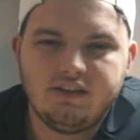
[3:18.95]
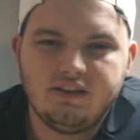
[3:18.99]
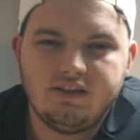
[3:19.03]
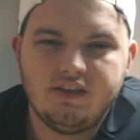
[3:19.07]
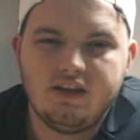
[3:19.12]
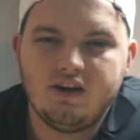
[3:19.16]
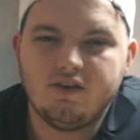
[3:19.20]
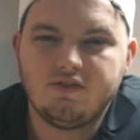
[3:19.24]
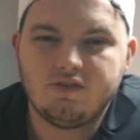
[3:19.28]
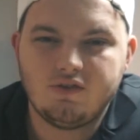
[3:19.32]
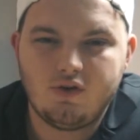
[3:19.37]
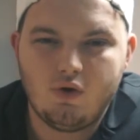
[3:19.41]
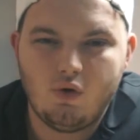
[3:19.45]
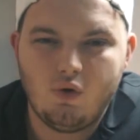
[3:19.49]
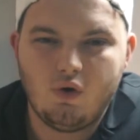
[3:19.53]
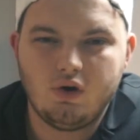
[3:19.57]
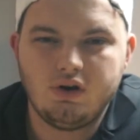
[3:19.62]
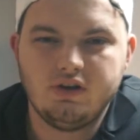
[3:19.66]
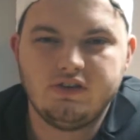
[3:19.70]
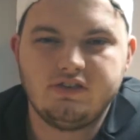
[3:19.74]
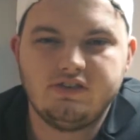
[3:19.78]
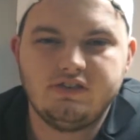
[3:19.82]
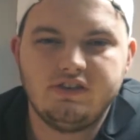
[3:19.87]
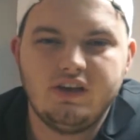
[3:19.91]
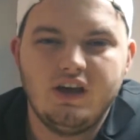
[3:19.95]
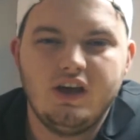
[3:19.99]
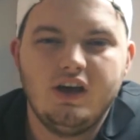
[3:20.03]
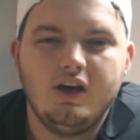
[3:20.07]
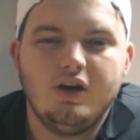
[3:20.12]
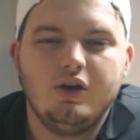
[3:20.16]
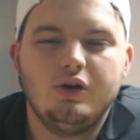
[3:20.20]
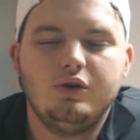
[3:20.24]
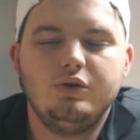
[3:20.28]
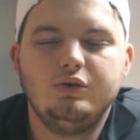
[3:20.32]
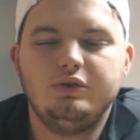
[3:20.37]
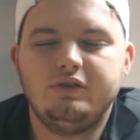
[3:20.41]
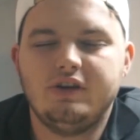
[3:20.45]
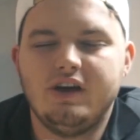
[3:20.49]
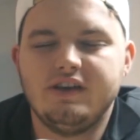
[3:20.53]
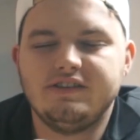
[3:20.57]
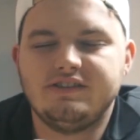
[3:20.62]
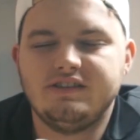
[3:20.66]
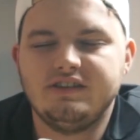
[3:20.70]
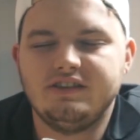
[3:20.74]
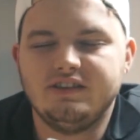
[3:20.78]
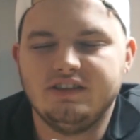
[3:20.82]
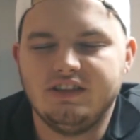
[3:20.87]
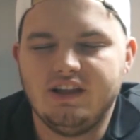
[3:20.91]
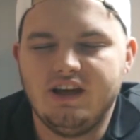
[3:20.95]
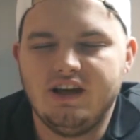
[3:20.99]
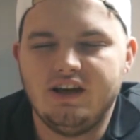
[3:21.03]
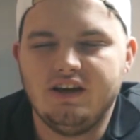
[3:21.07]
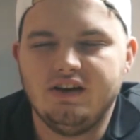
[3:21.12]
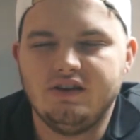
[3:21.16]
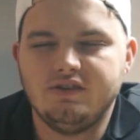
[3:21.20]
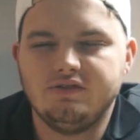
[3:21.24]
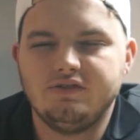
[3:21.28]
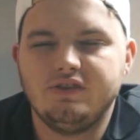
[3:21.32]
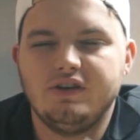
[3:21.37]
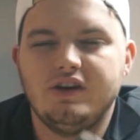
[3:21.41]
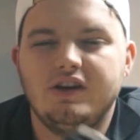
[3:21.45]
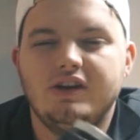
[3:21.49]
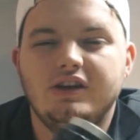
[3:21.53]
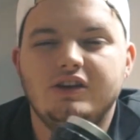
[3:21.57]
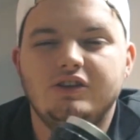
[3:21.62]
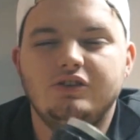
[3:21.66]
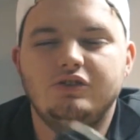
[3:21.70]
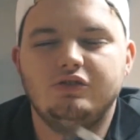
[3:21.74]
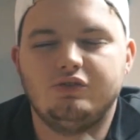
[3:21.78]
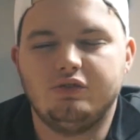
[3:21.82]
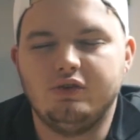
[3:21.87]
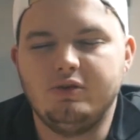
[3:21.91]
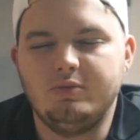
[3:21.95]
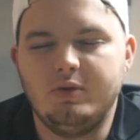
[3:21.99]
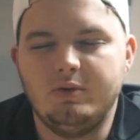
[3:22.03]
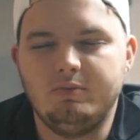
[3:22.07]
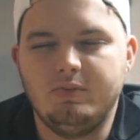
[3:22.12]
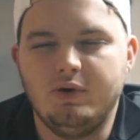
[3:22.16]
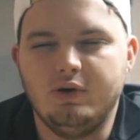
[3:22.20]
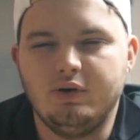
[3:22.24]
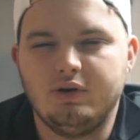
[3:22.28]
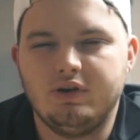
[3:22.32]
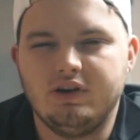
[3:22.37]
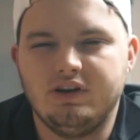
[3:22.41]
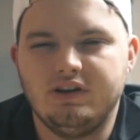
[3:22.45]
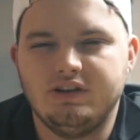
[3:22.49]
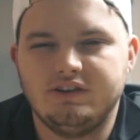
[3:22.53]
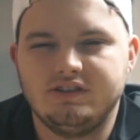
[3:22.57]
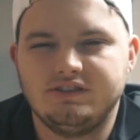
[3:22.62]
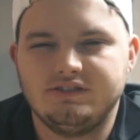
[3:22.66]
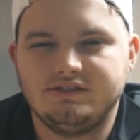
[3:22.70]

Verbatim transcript: And then of course, who doesn't love Dreamy Bokeh?